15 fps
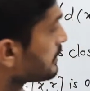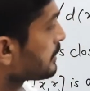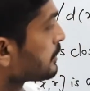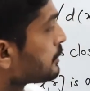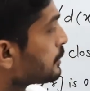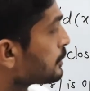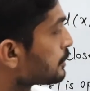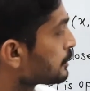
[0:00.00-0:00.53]
is
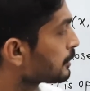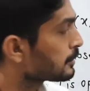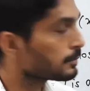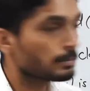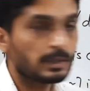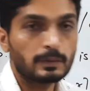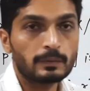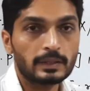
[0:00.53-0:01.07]
distance
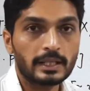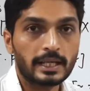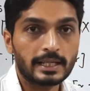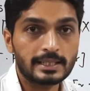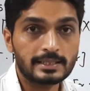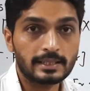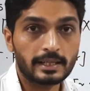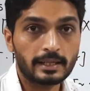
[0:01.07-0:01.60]
between
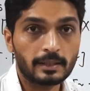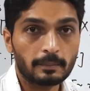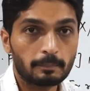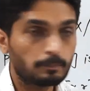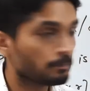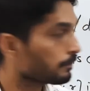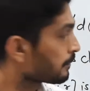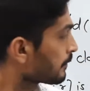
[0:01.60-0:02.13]
X and
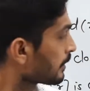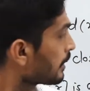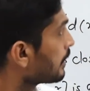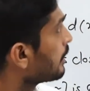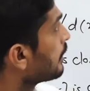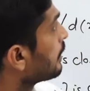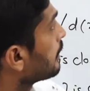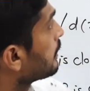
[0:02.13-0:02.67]

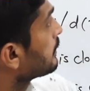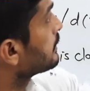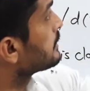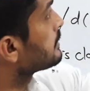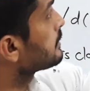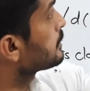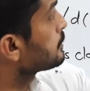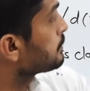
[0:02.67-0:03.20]
A.
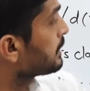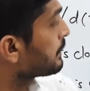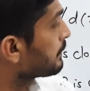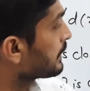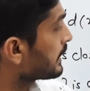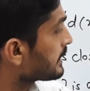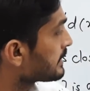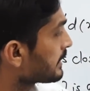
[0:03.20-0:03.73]

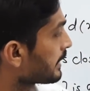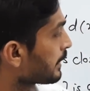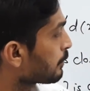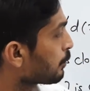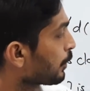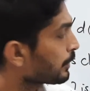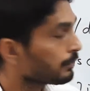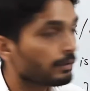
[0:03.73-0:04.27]

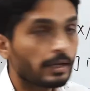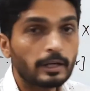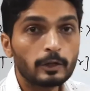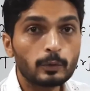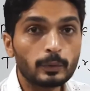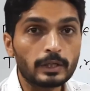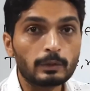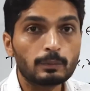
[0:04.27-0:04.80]
What we are
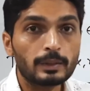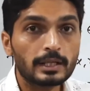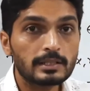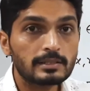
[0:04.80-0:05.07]
doing? We are